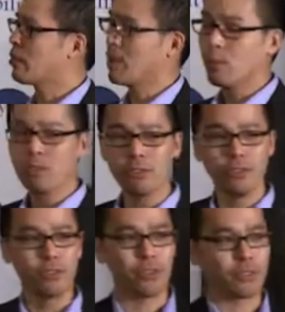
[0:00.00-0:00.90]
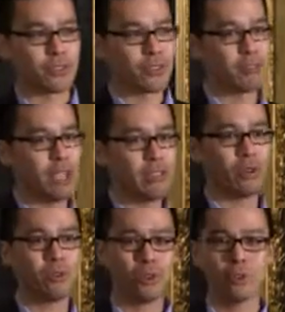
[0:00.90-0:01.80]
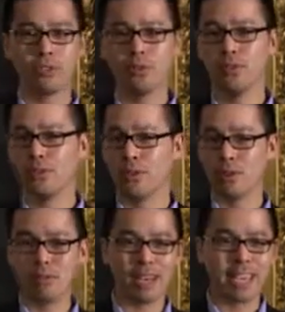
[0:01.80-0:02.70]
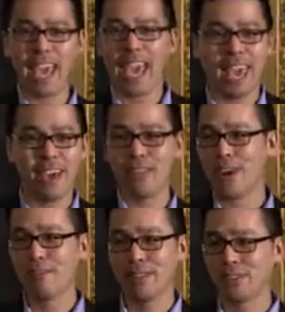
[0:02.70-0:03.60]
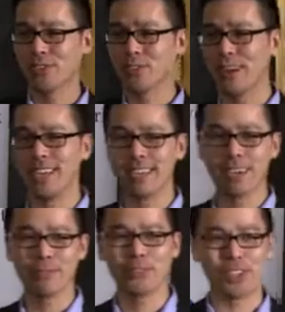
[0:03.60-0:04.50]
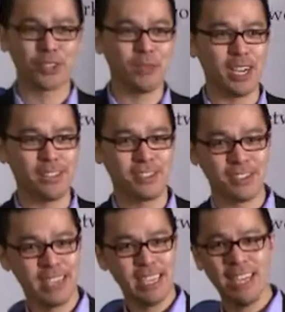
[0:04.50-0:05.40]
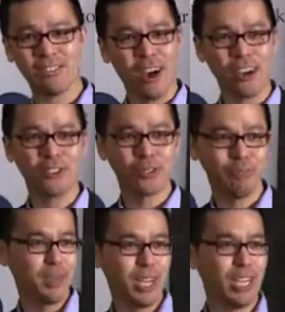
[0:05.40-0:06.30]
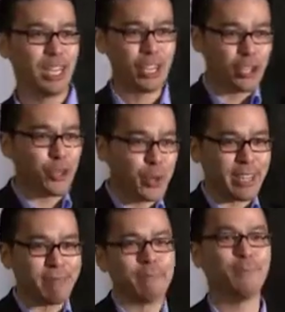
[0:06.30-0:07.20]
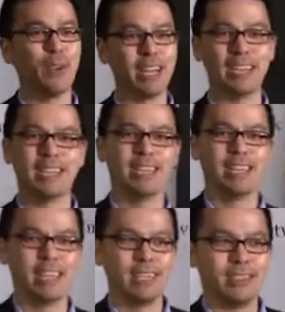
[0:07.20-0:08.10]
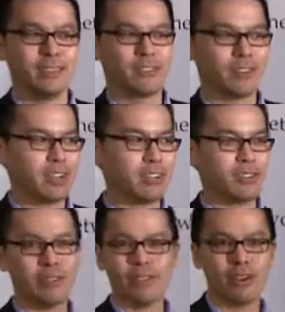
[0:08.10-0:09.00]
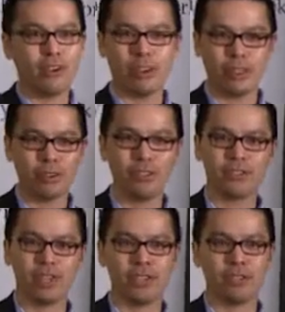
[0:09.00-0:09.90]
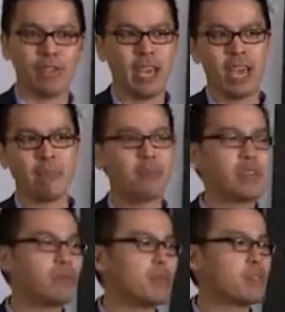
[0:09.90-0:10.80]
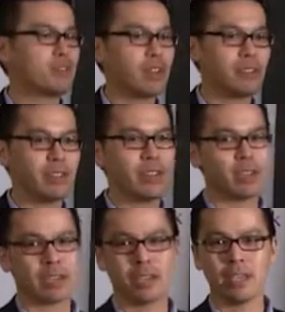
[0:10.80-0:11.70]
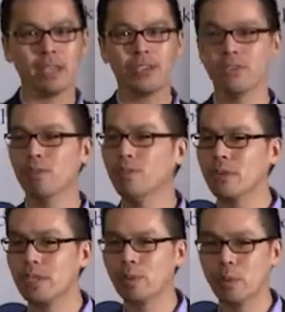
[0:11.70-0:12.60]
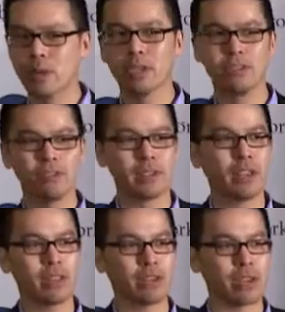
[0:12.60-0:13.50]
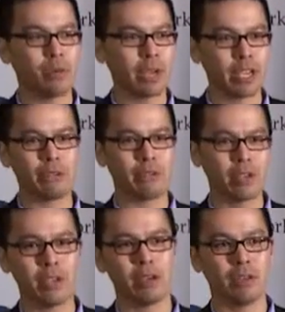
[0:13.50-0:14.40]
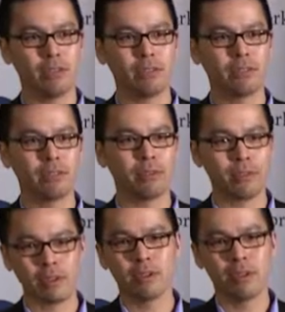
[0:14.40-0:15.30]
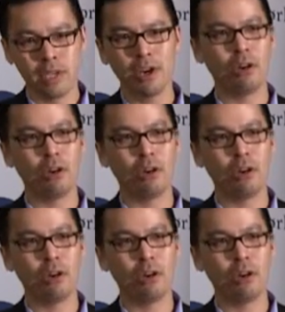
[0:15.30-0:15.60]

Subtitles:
Create with your users, right? Don't do this alone and like, hey, I thought about this great idea for 6 months. It's awesome. Do it, right? Start at the early stage of, hey, I'm thinking about this idea. Can I get your input? Can we work on this together? I want to get your thinking on this. And then